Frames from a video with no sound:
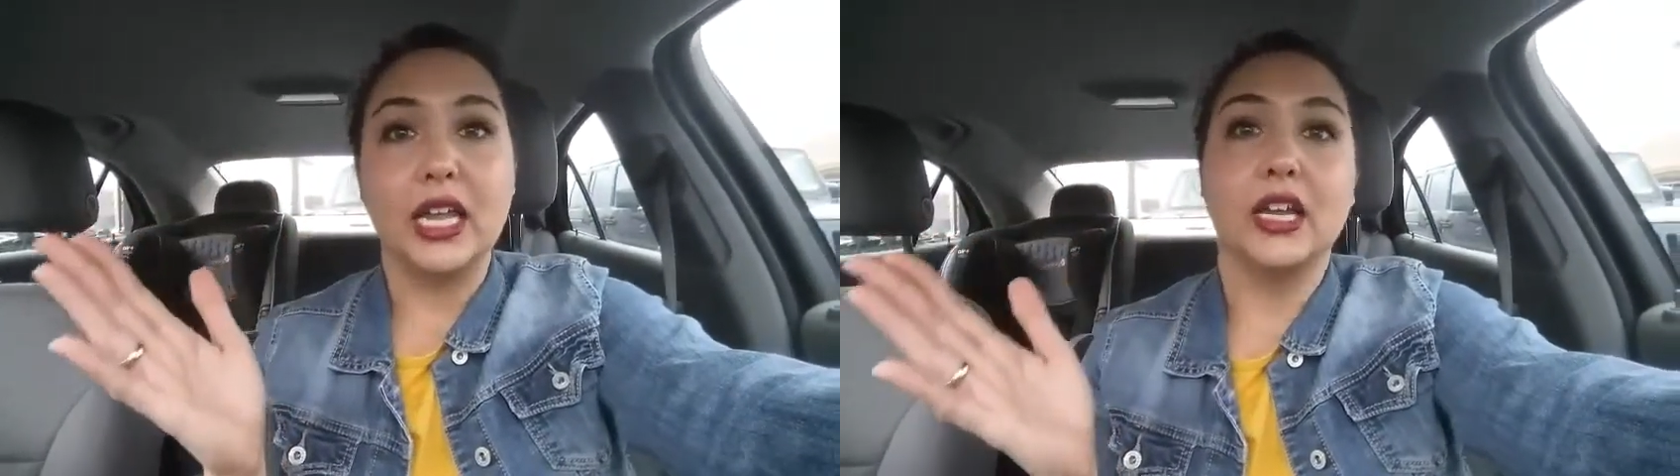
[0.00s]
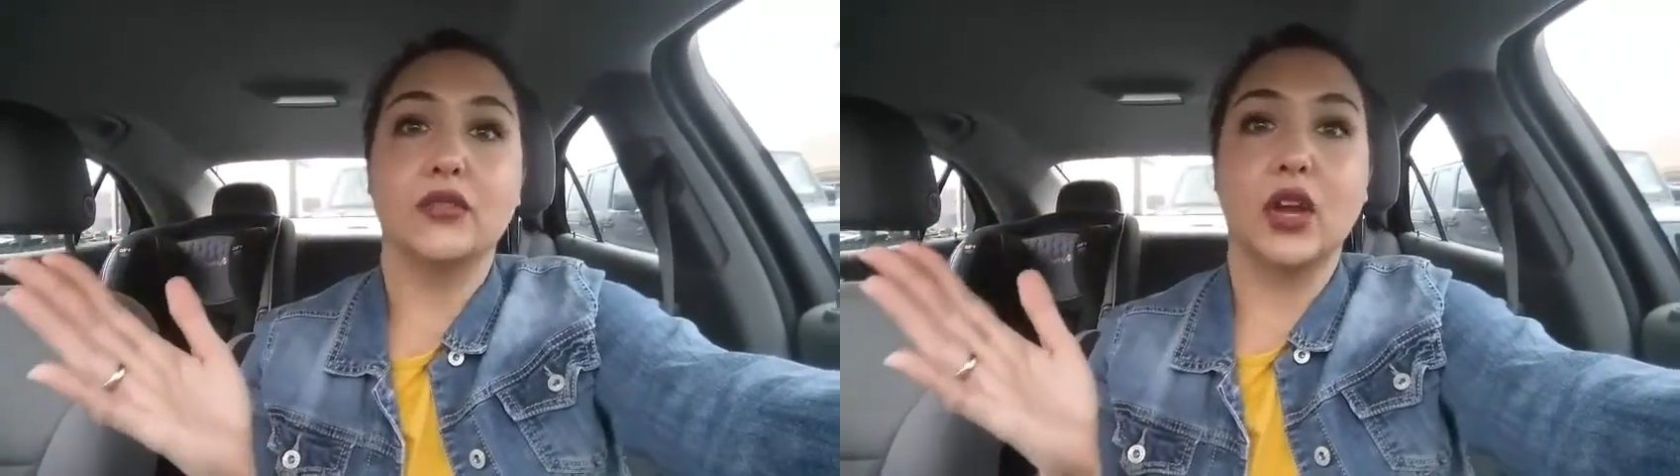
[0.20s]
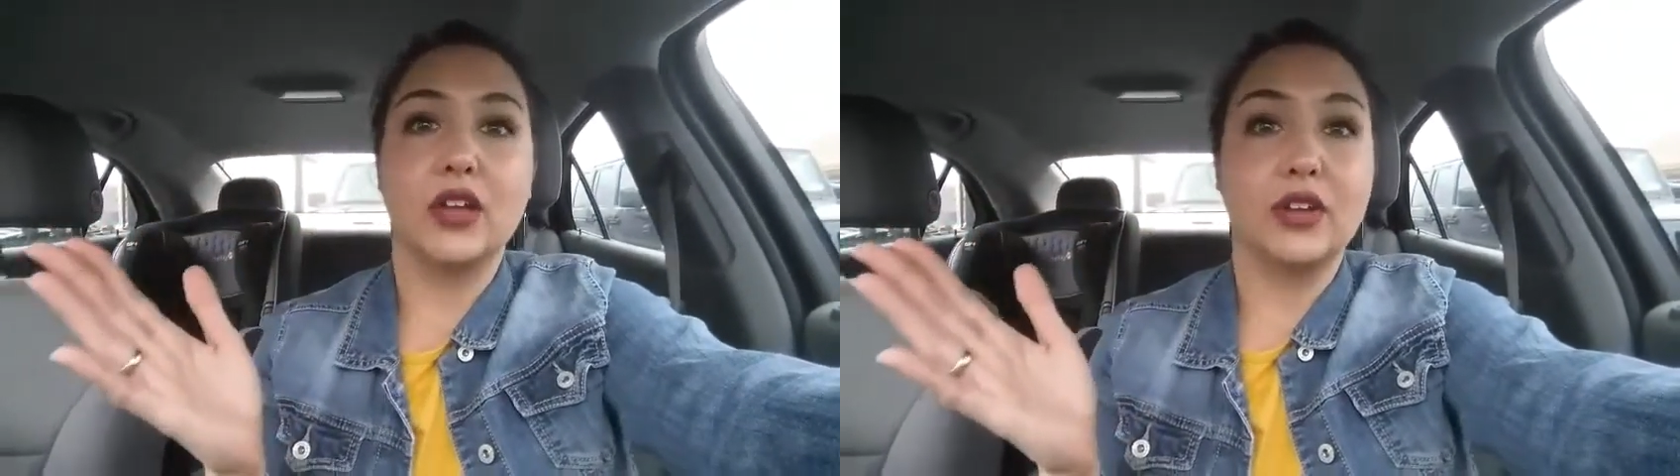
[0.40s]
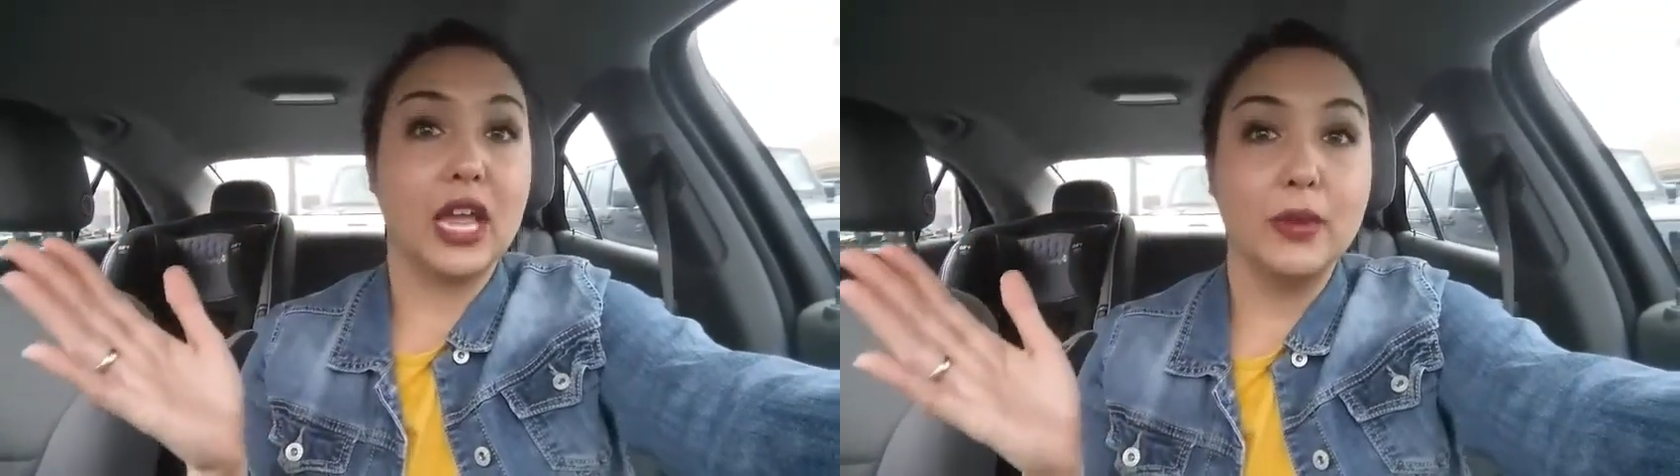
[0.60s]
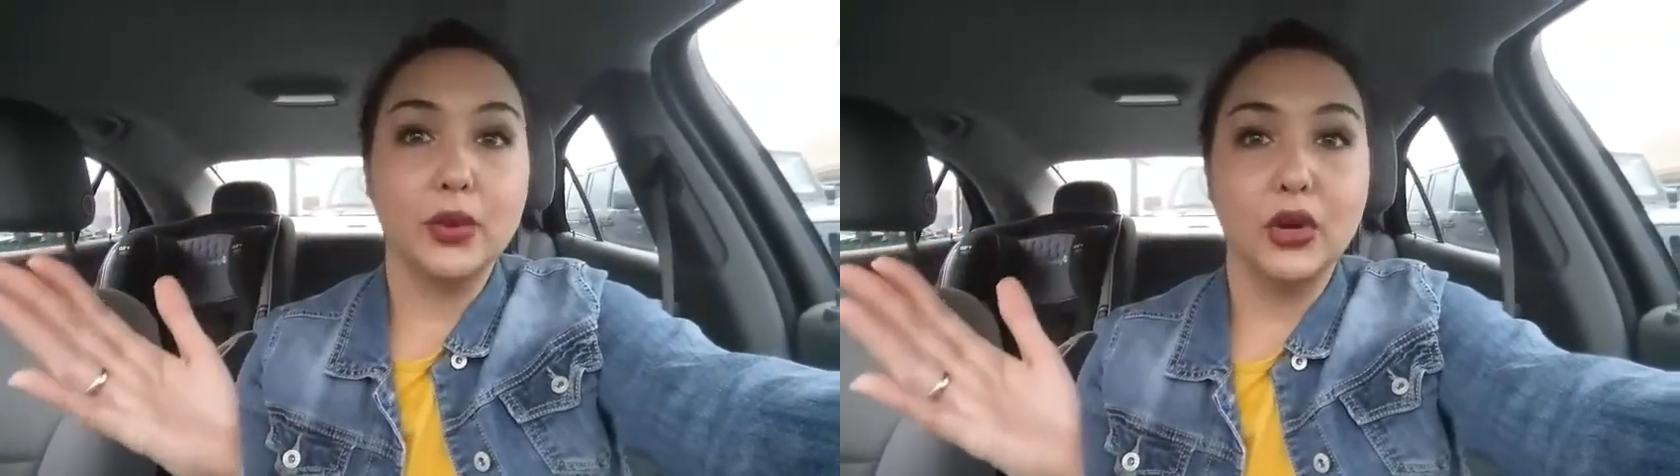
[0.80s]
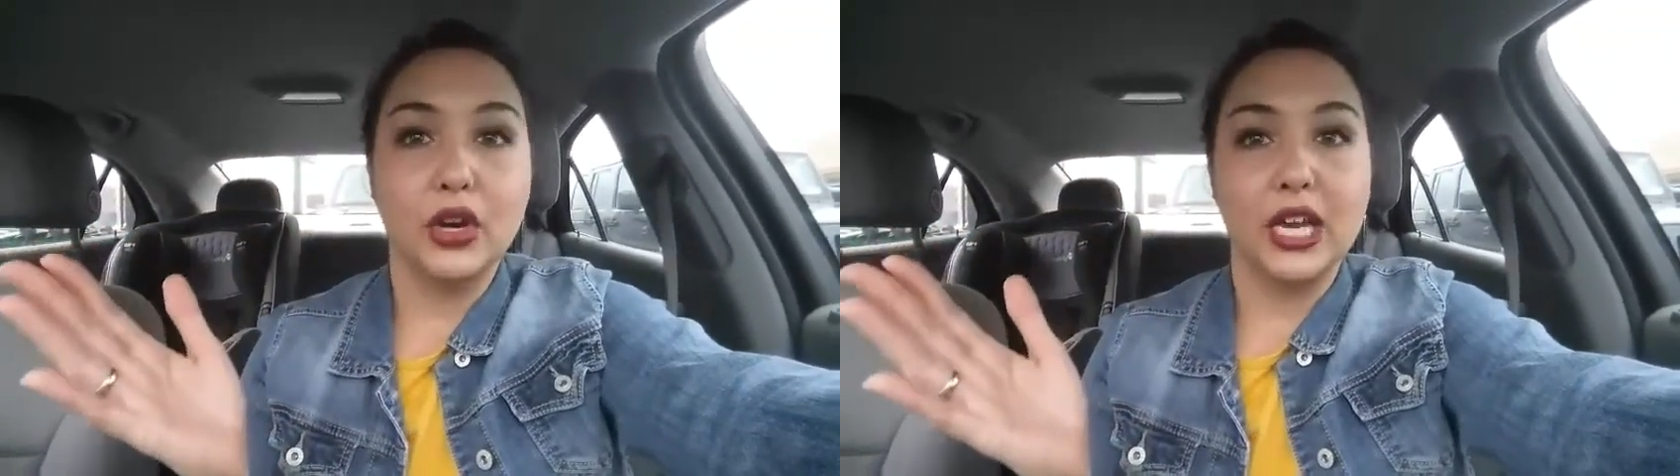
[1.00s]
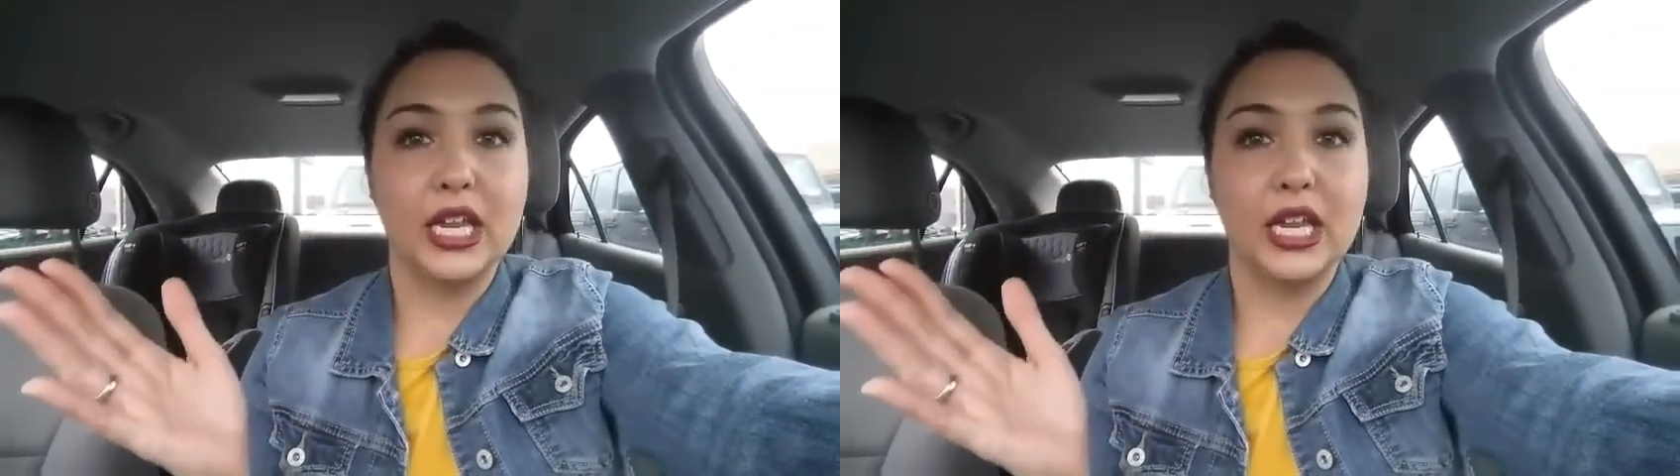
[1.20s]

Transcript: I can never have a hamburger.